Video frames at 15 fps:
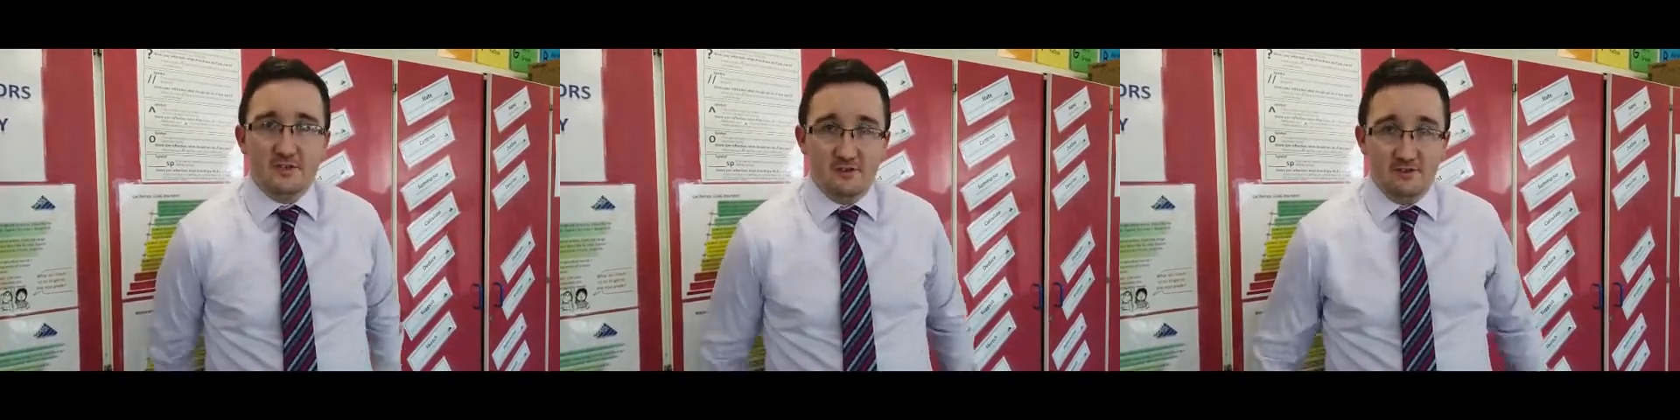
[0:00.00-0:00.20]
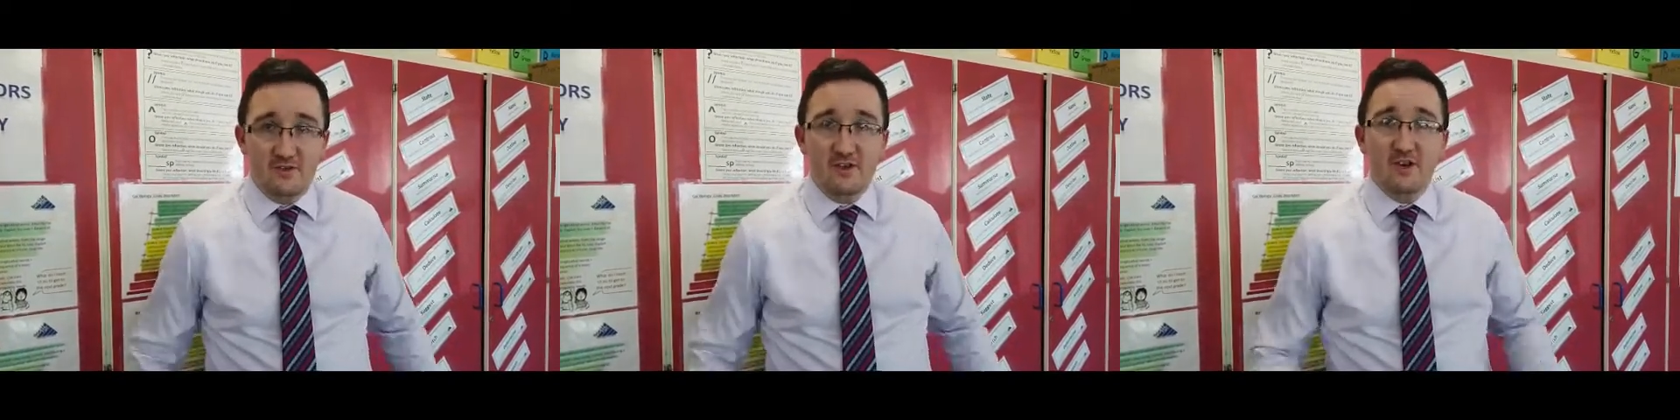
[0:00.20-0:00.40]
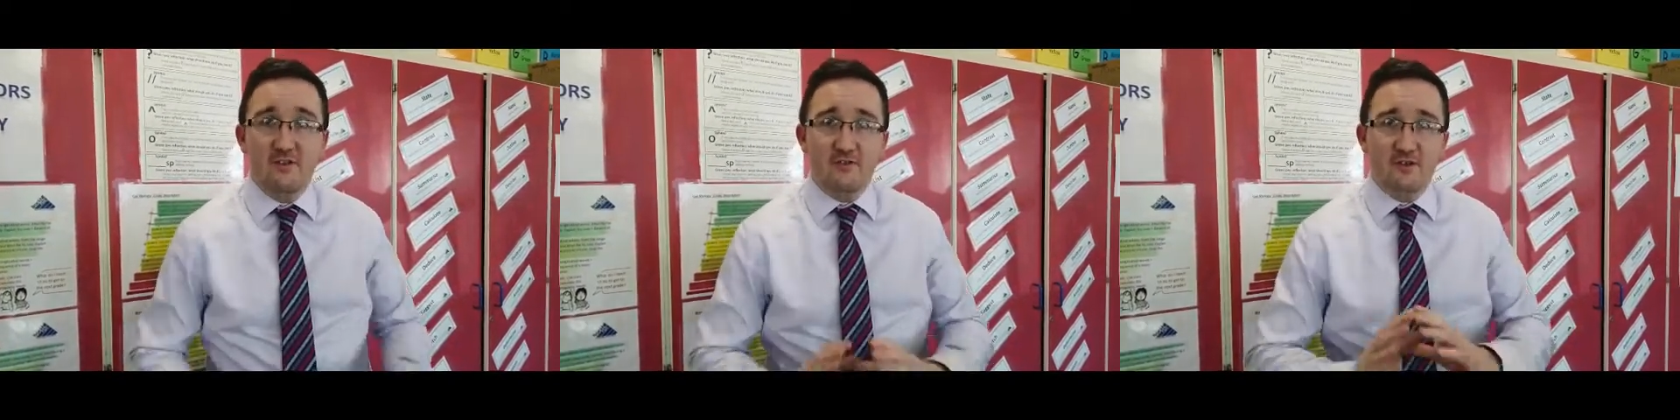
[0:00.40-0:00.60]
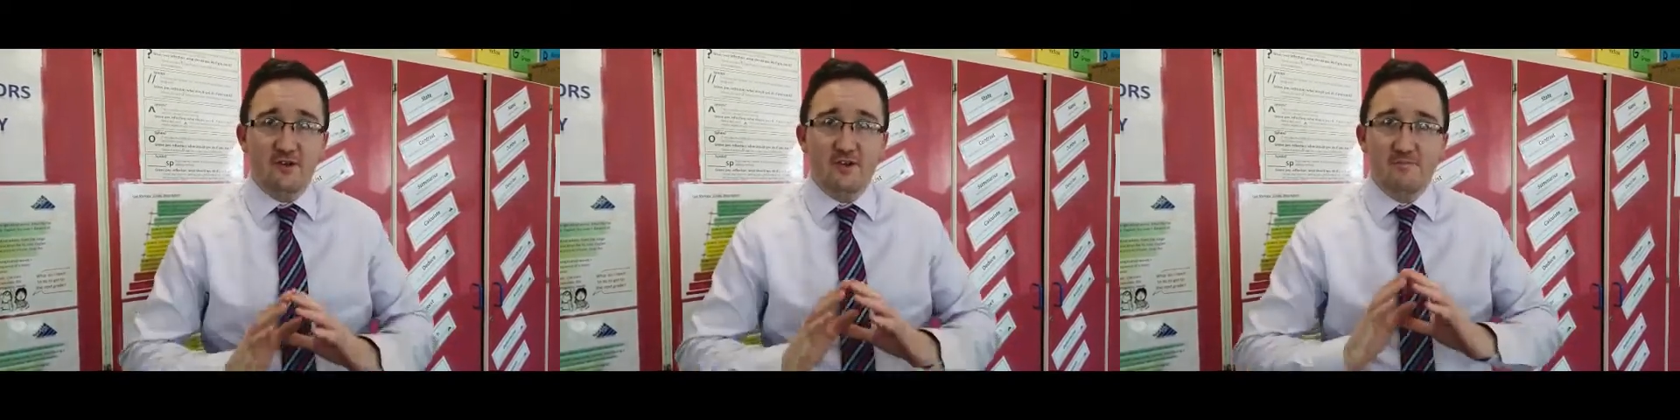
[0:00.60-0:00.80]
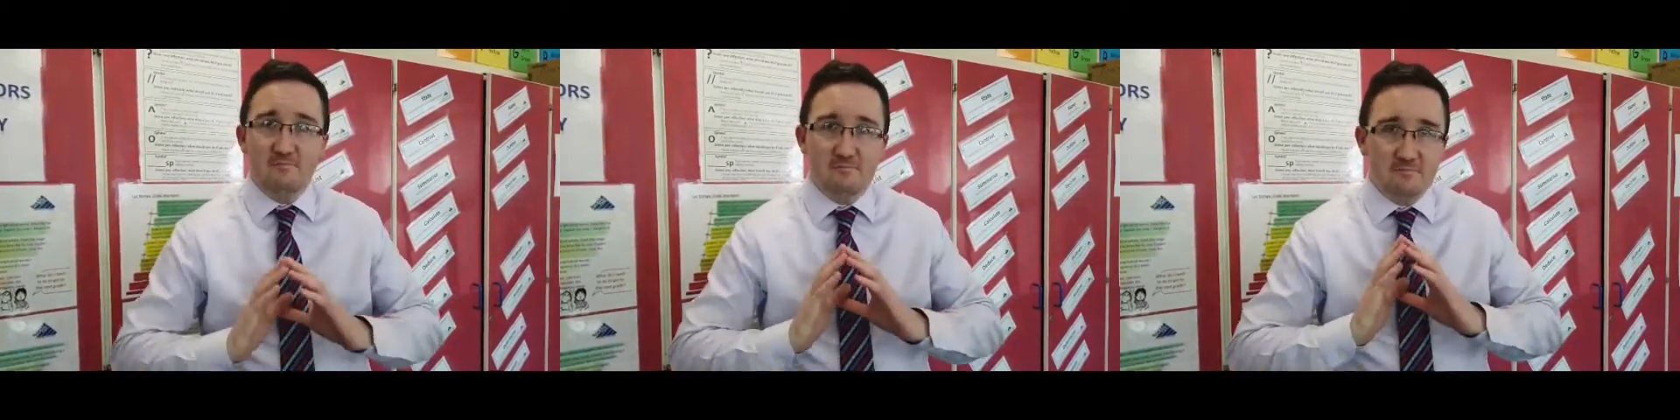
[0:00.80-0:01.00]
There's
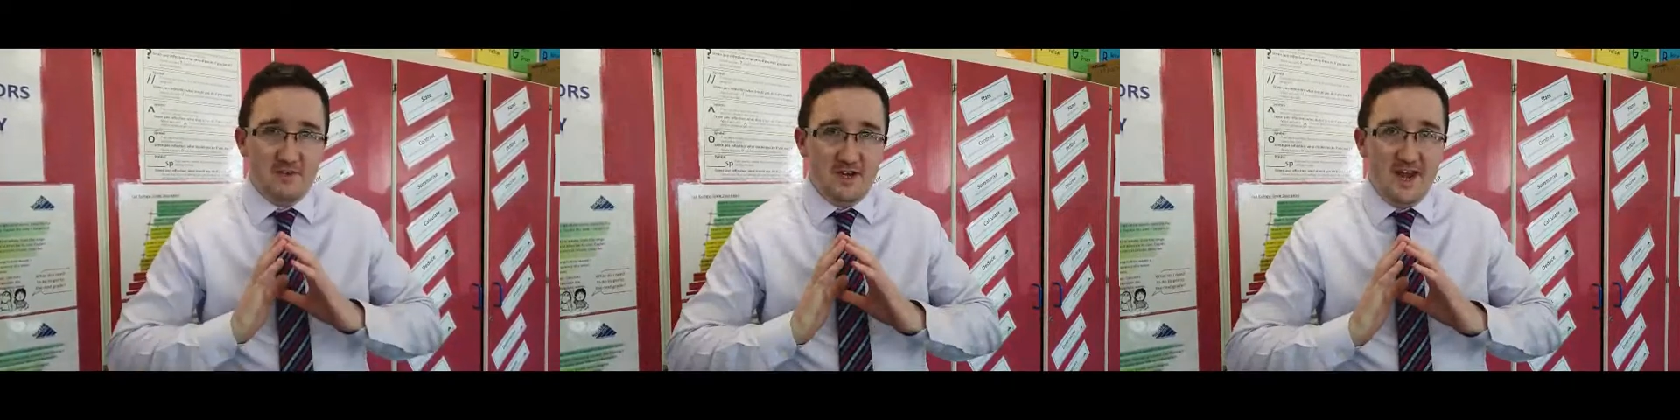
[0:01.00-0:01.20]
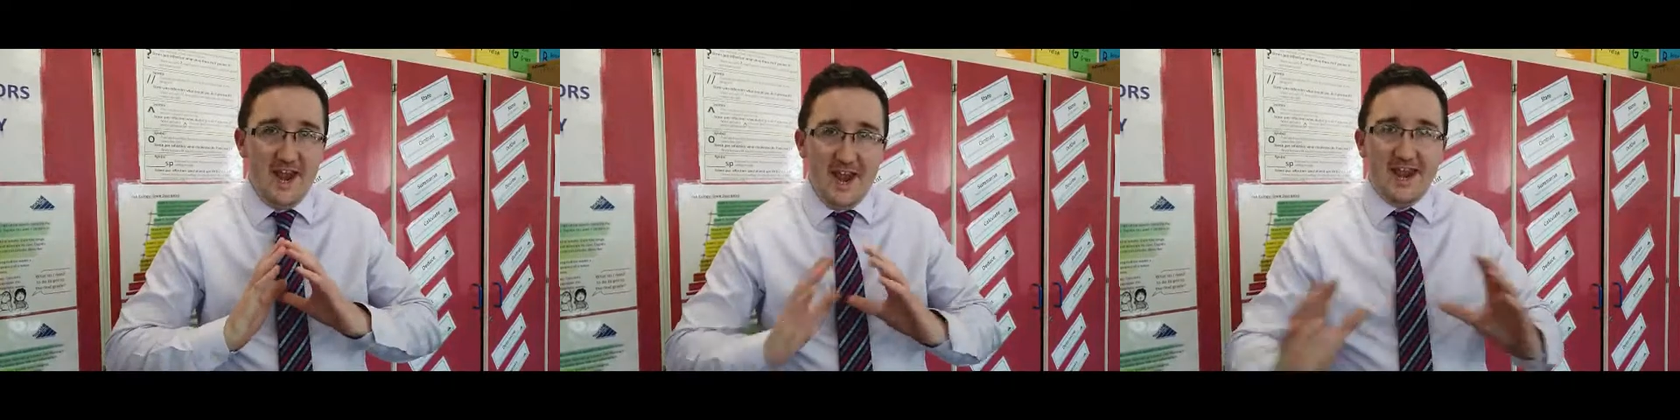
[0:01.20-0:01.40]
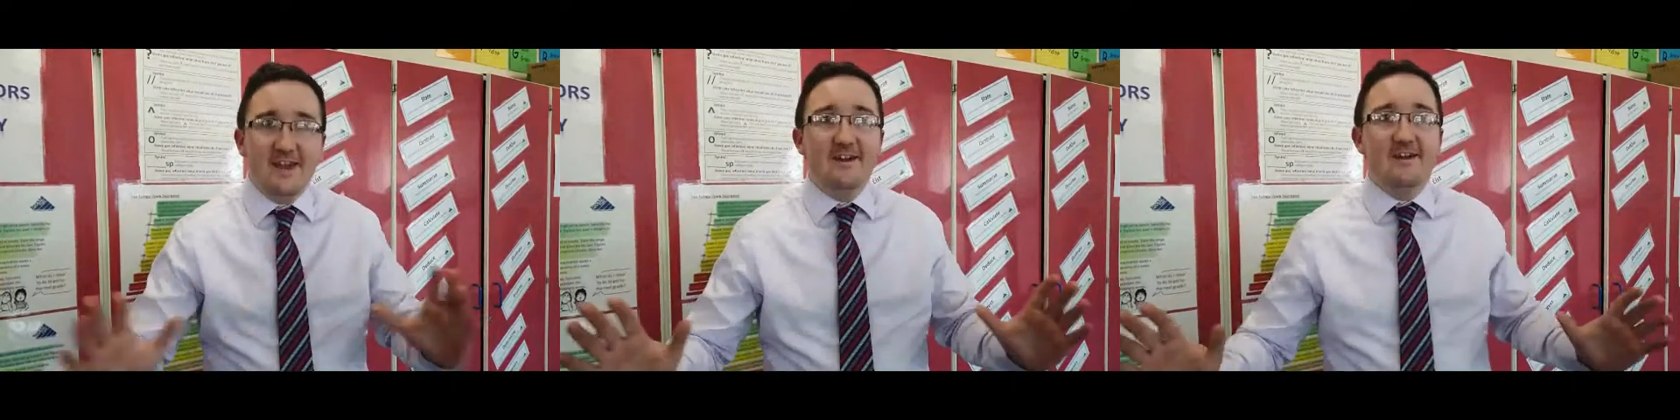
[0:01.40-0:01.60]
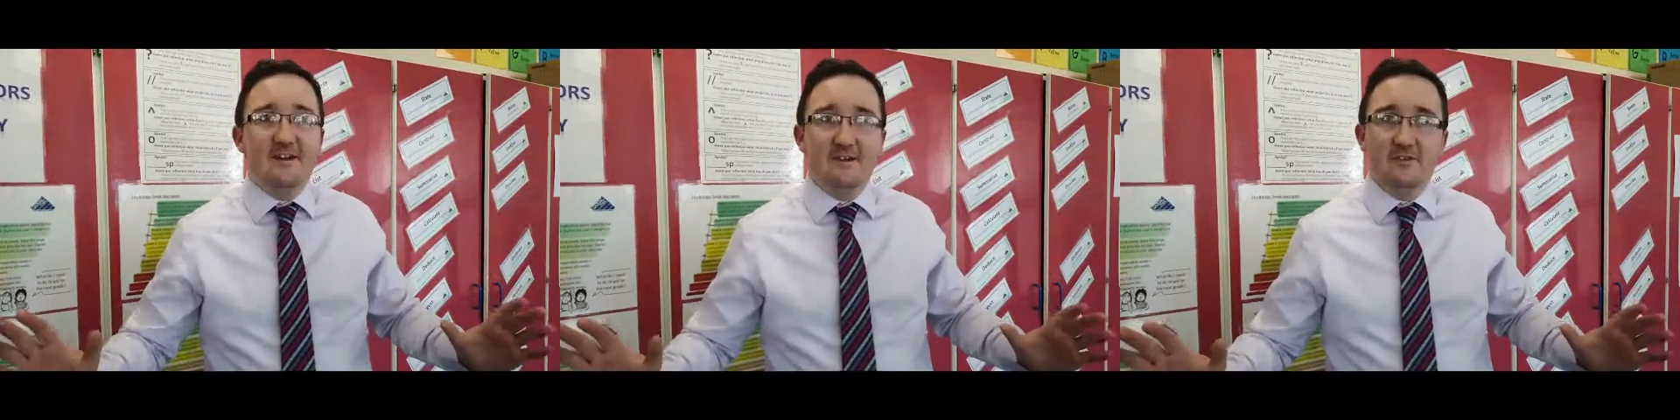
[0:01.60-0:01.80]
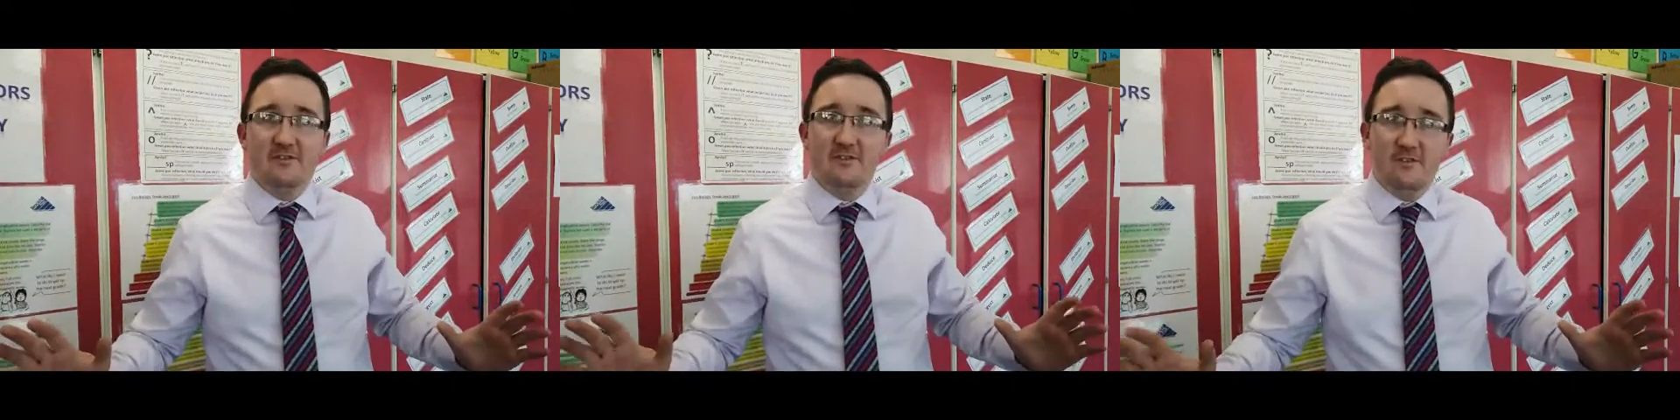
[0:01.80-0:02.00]
literally an
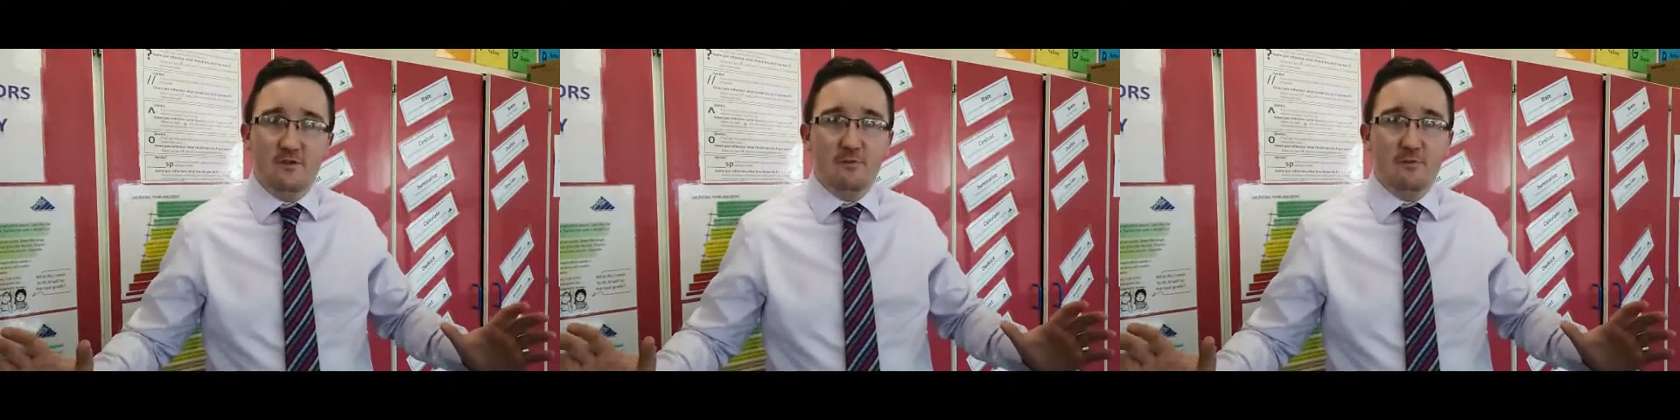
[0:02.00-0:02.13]
endless